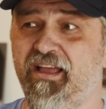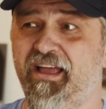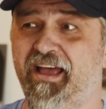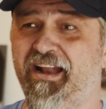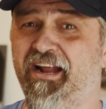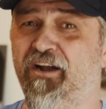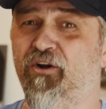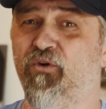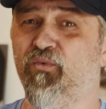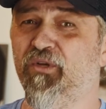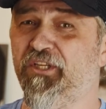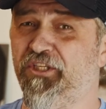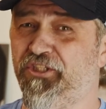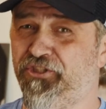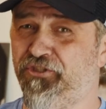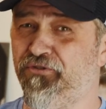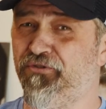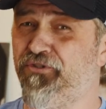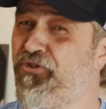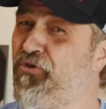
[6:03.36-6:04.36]
And I don't really
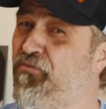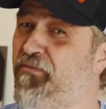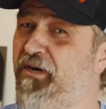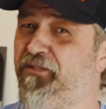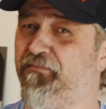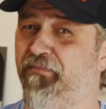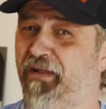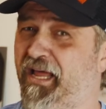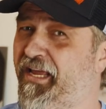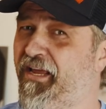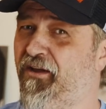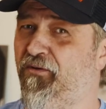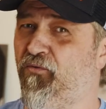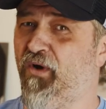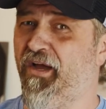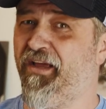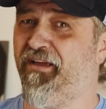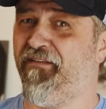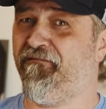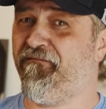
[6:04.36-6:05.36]
shoot too much black and
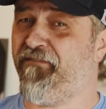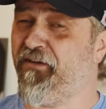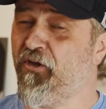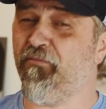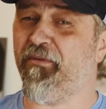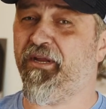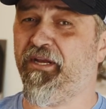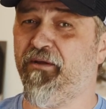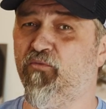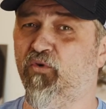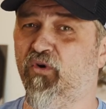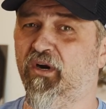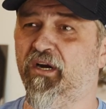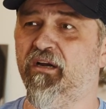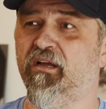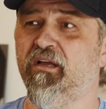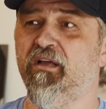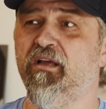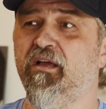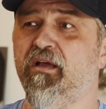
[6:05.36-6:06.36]
white film anymore,
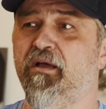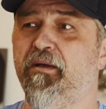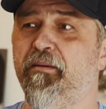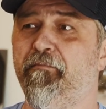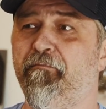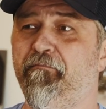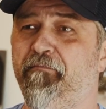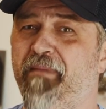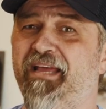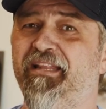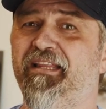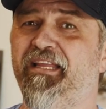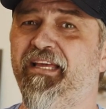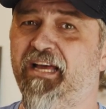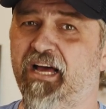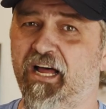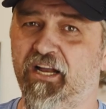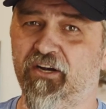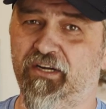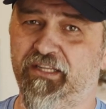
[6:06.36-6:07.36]
mainly
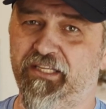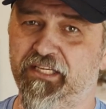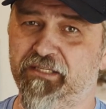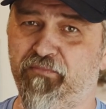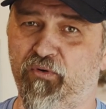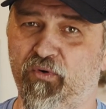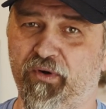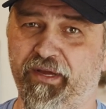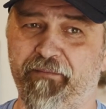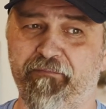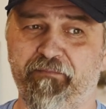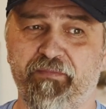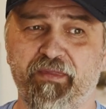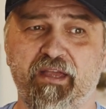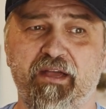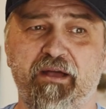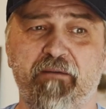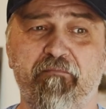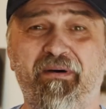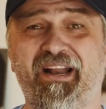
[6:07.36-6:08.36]
color at this point.
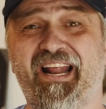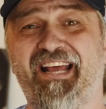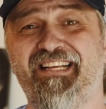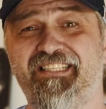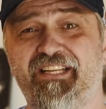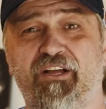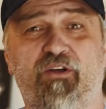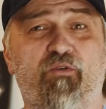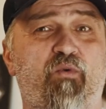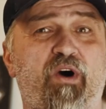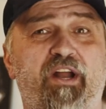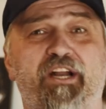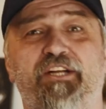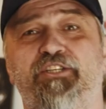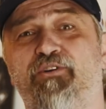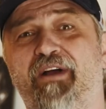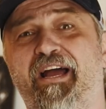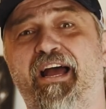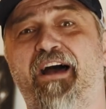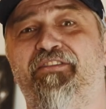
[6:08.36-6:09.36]
But I still want to
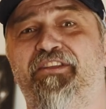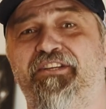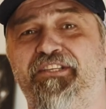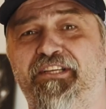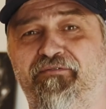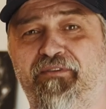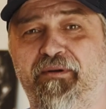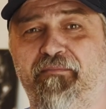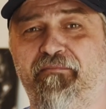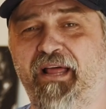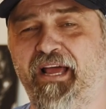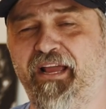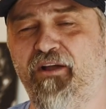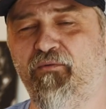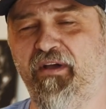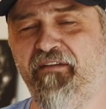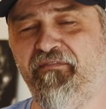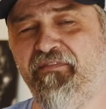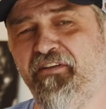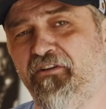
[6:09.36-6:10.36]
try out the different black and
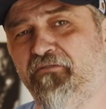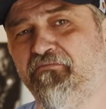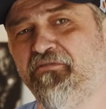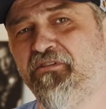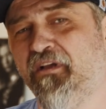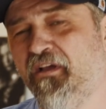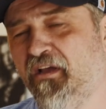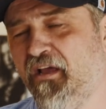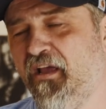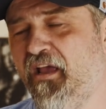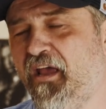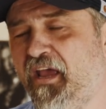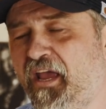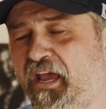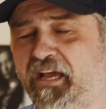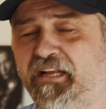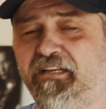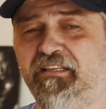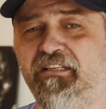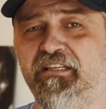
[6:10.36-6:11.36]
white films
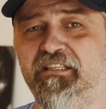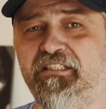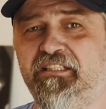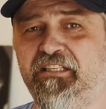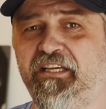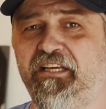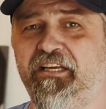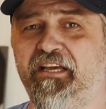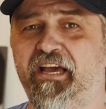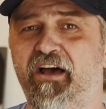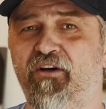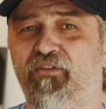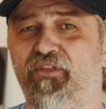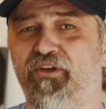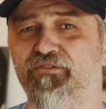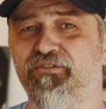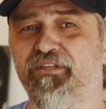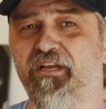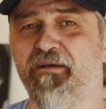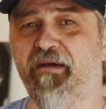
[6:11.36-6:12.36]
and see how
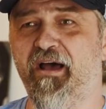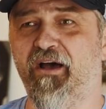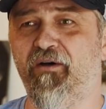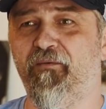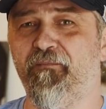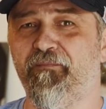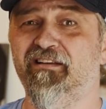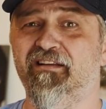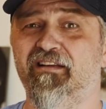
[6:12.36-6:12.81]
those come out.